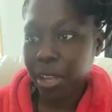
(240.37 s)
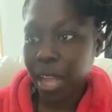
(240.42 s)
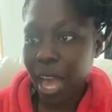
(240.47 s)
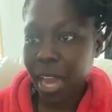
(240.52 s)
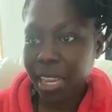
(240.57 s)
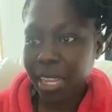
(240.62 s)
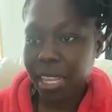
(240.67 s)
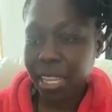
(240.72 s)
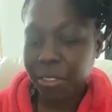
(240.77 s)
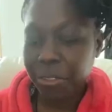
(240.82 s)

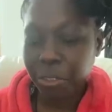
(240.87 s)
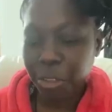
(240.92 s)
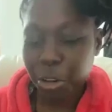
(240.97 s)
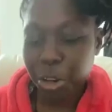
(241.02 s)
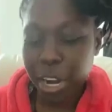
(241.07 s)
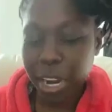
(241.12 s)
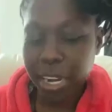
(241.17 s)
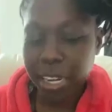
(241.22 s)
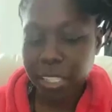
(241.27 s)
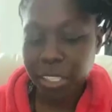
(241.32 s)
got to give
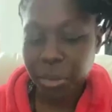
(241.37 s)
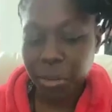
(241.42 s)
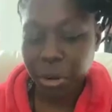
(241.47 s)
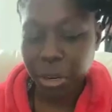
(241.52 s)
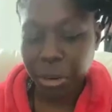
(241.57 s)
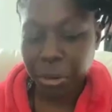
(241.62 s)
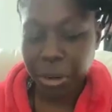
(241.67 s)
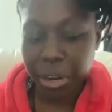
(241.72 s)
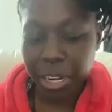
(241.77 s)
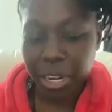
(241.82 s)
credit to
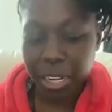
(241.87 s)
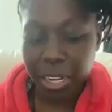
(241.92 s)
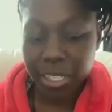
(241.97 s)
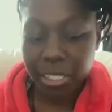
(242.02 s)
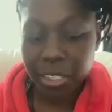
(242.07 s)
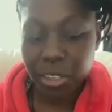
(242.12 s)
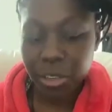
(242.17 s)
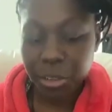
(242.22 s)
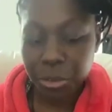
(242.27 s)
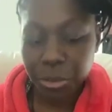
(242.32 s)
where credit
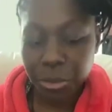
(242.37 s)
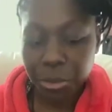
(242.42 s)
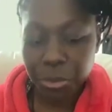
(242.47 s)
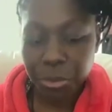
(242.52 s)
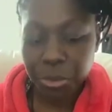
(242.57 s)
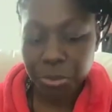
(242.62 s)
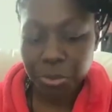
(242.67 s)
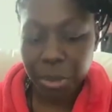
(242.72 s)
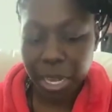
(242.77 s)
is due.